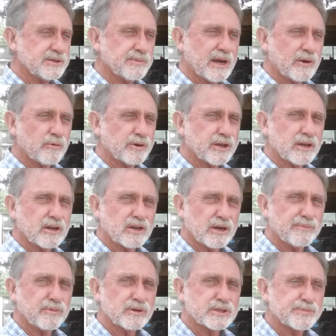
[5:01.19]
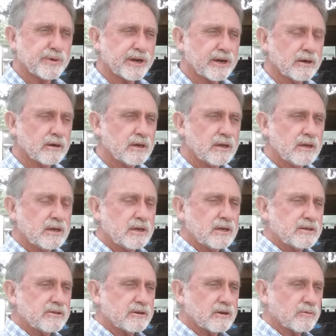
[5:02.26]
you might want to get a couple of spare.
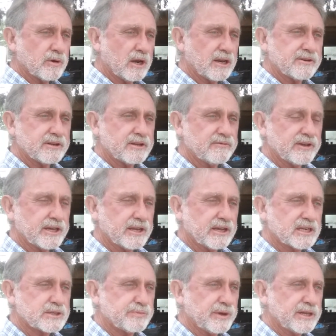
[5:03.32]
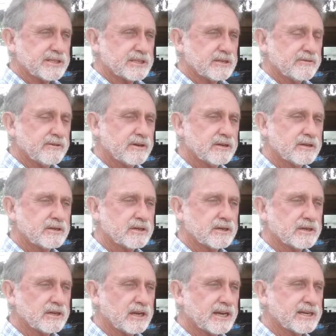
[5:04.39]
They're relatively inexpensive.
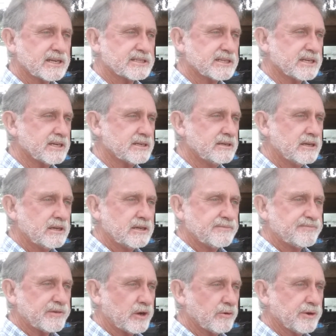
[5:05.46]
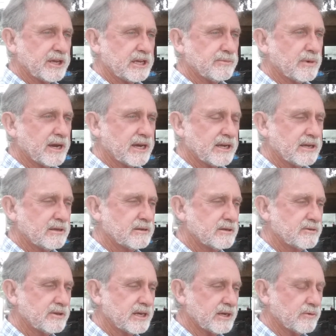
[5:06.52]
Like I said, on eBay,
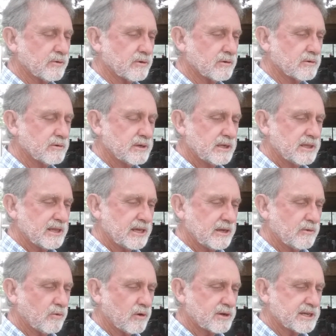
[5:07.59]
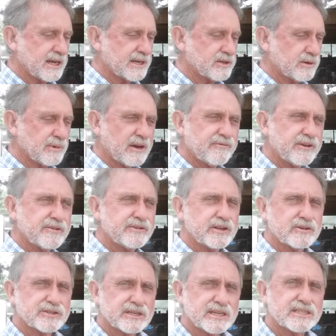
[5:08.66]
they worked out to about 50
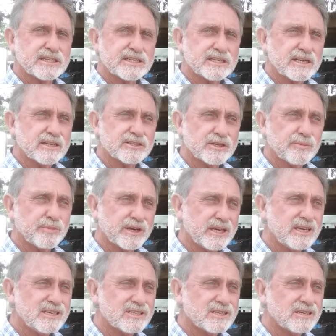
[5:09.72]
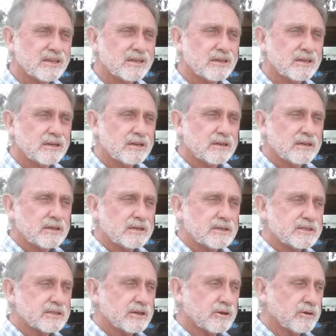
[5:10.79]
or 60 cents a piece.
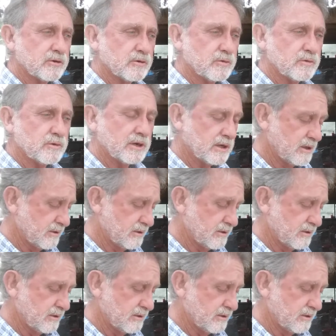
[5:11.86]
So